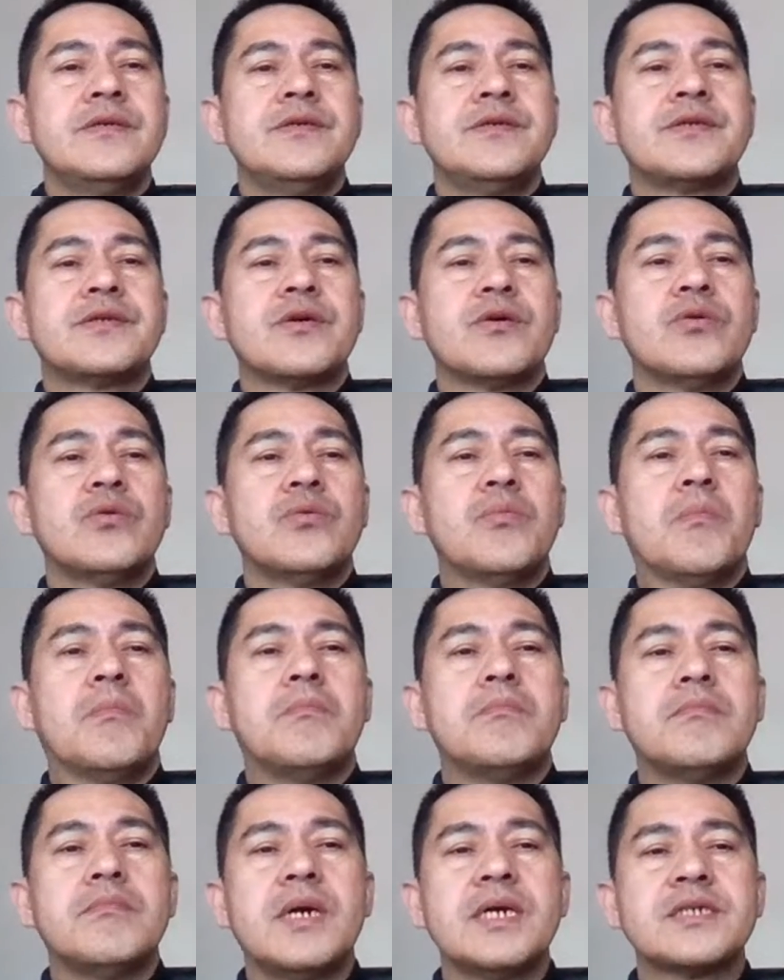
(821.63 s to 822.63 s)
So
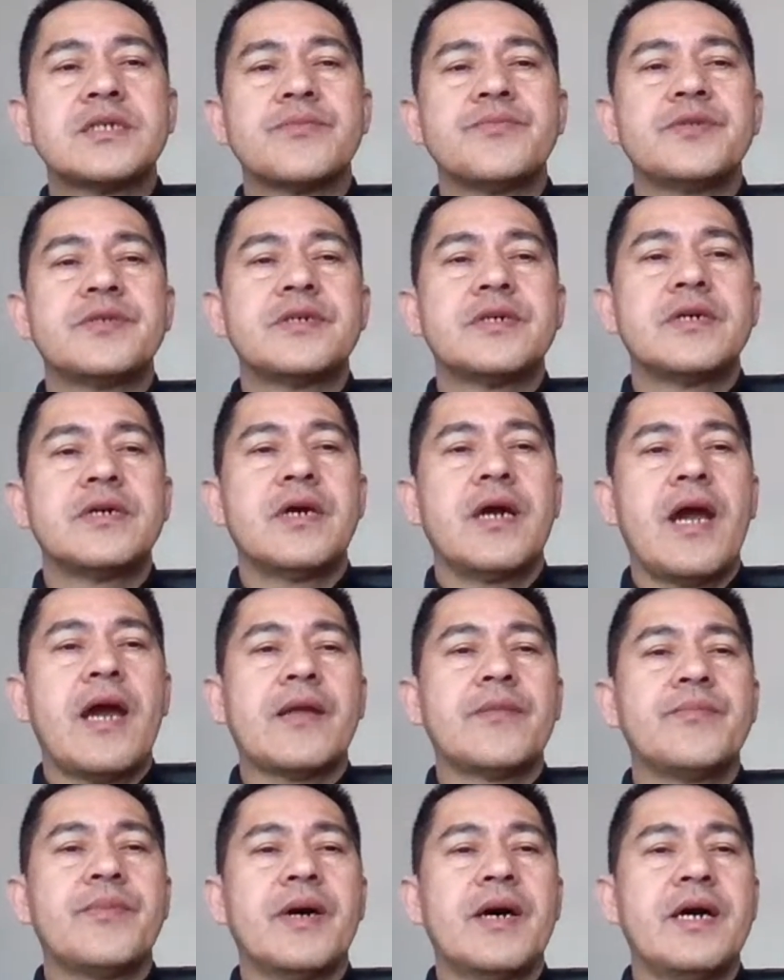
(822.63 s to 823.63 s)
much of their
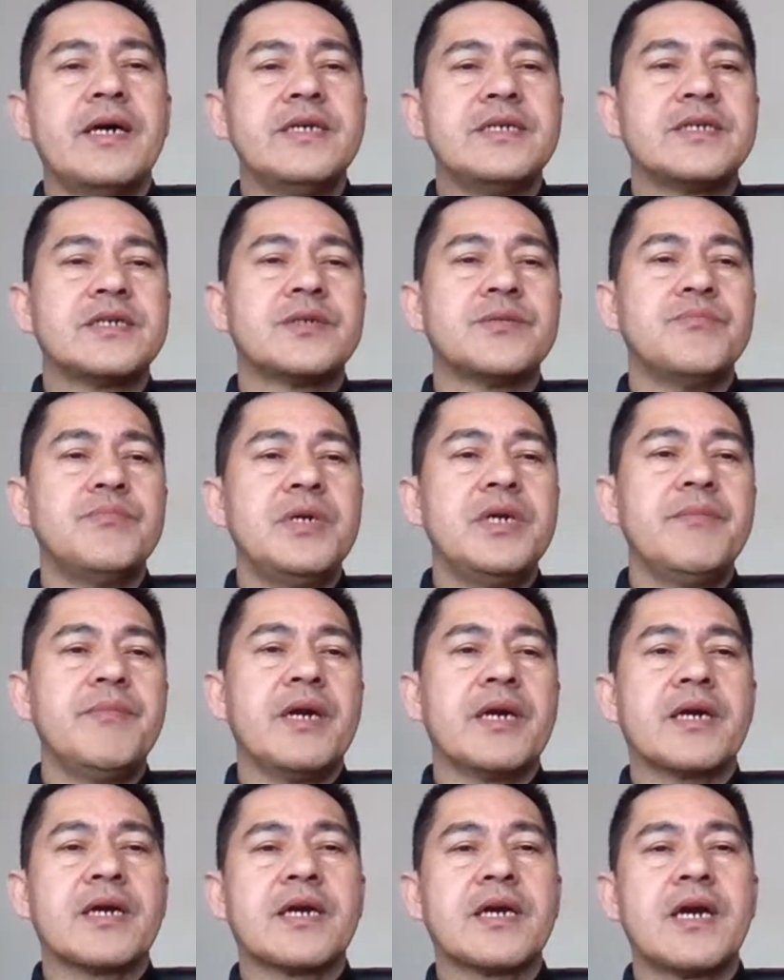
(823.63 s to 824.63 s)
advice
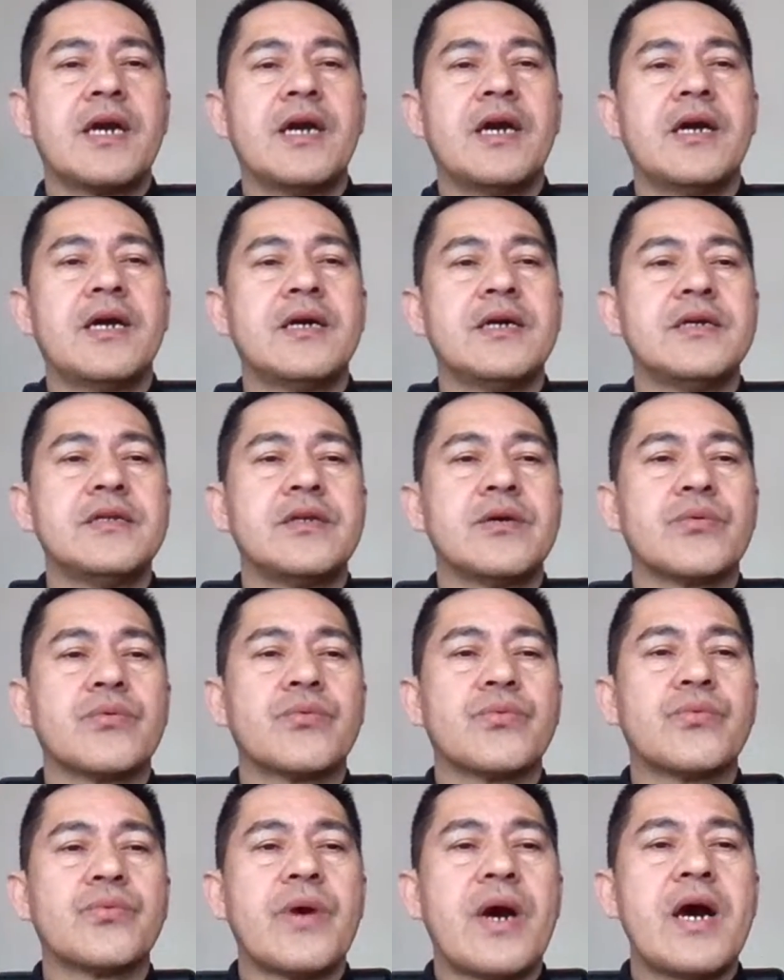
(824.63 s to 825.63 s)
mimic the
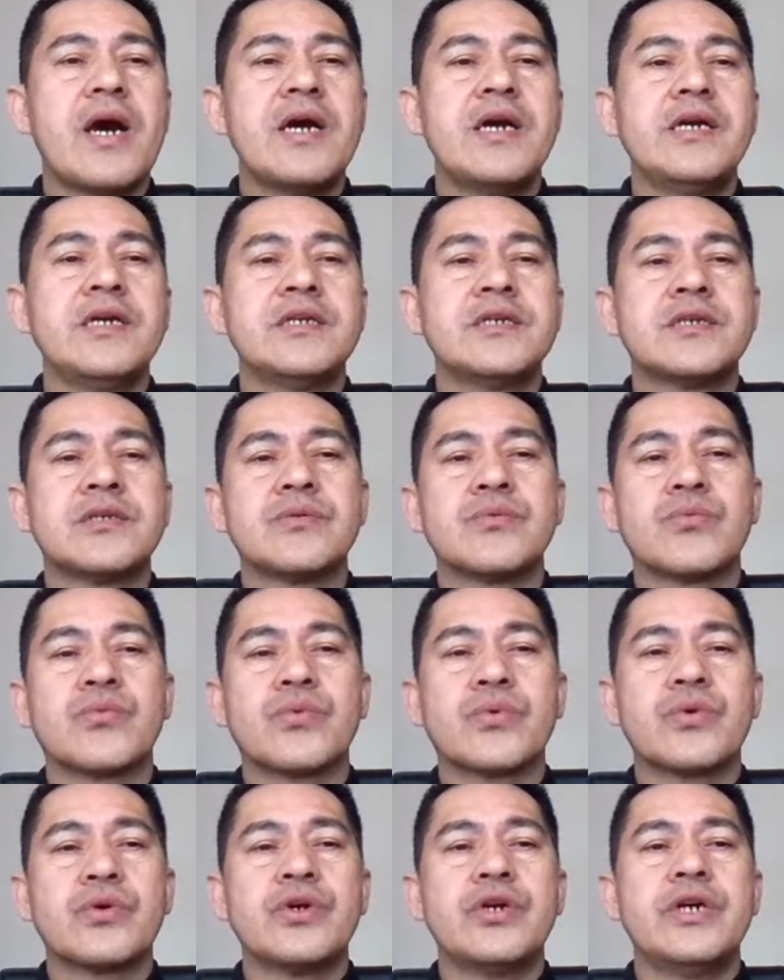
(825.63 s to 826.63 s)
wise
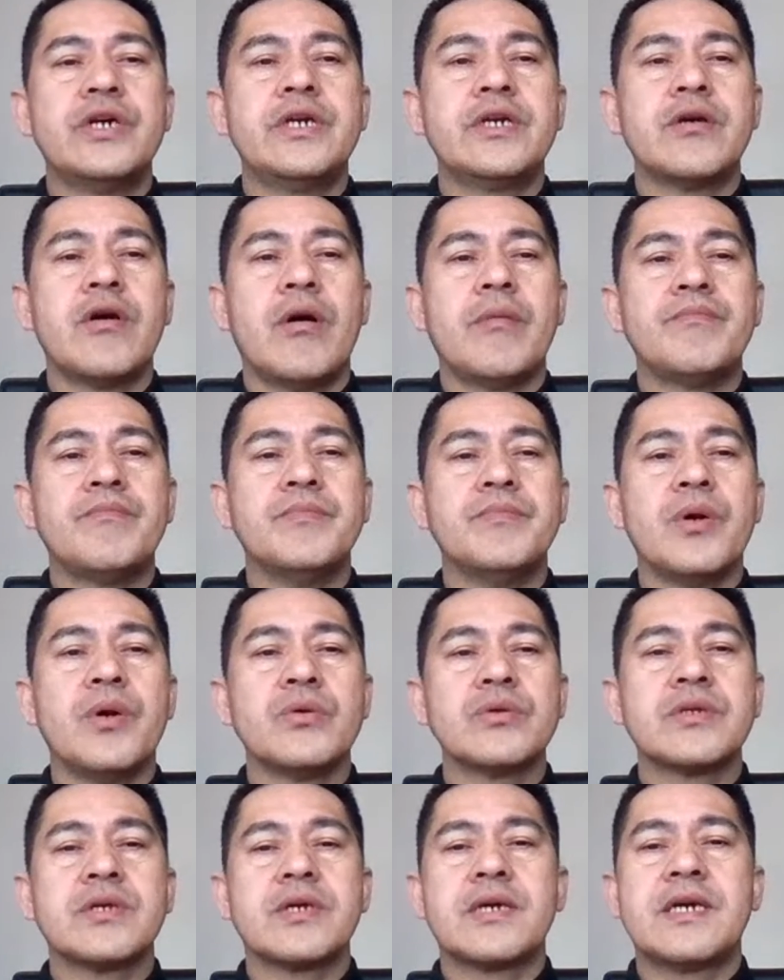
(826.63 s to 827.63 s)
word of
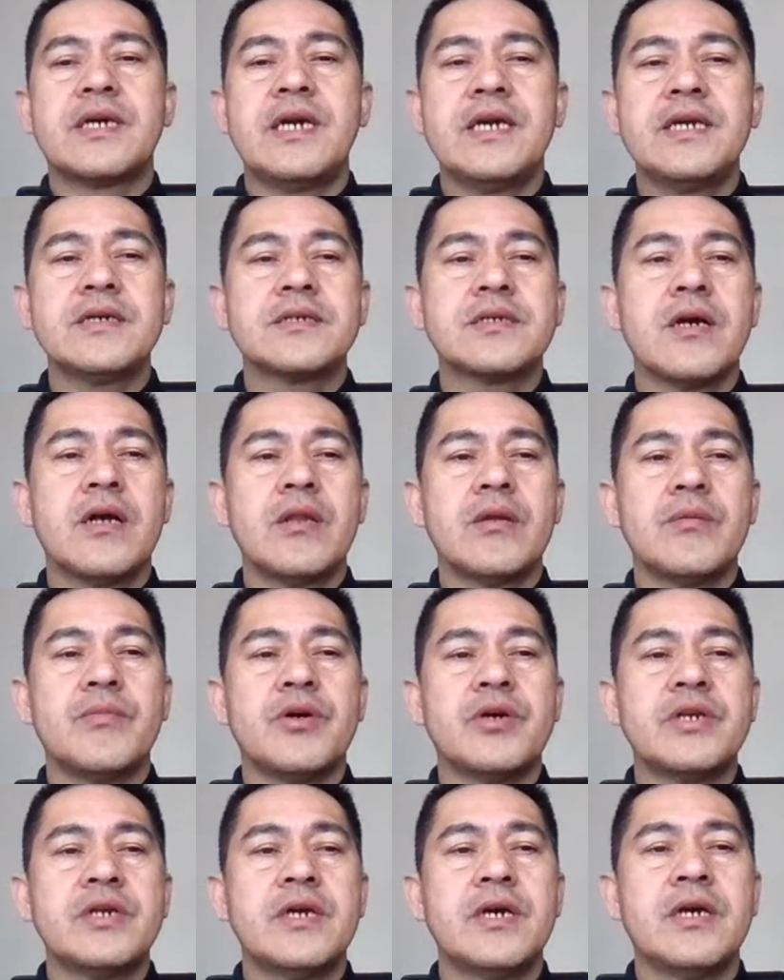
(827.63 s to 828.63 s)
both King
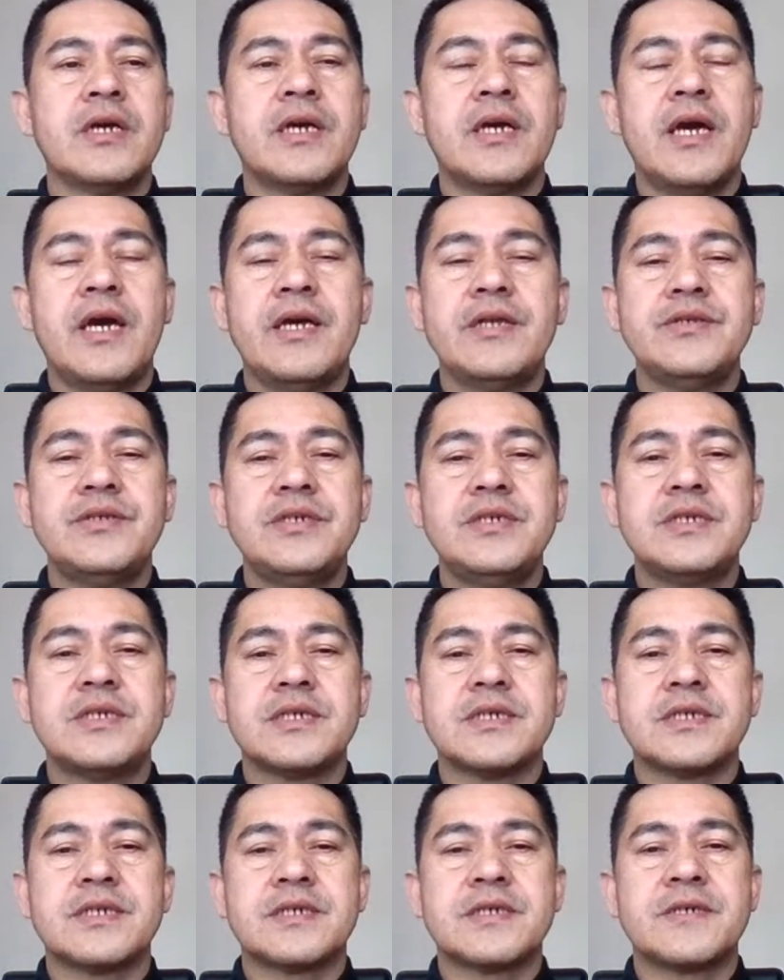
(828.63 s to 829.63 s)
Solomon and
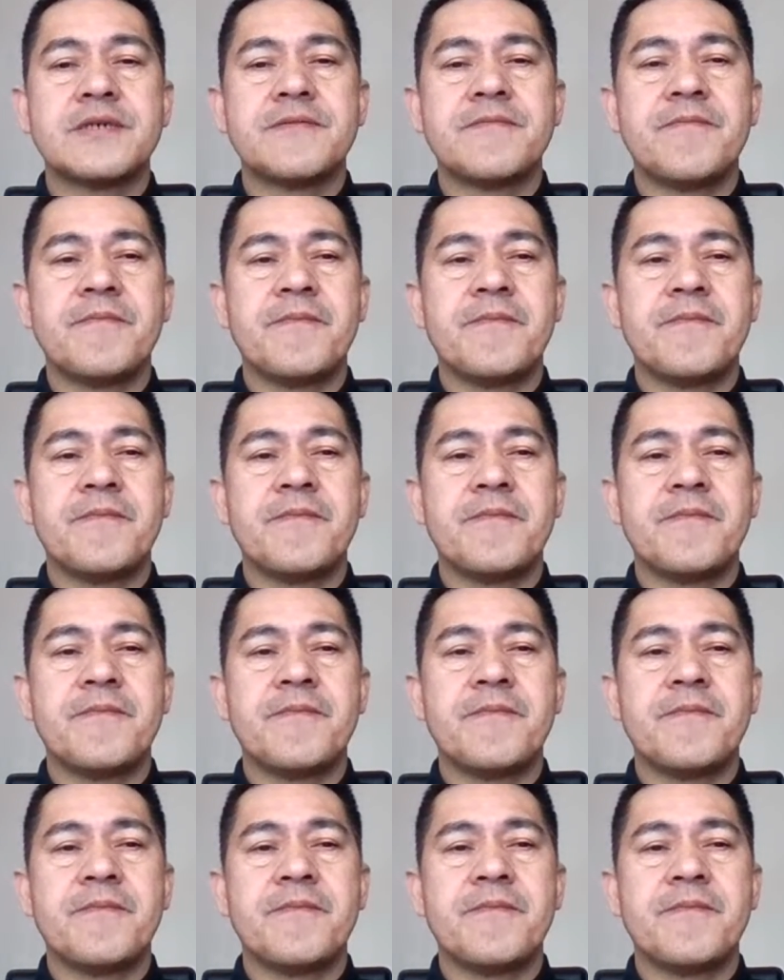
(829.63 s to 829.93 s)
Jesus.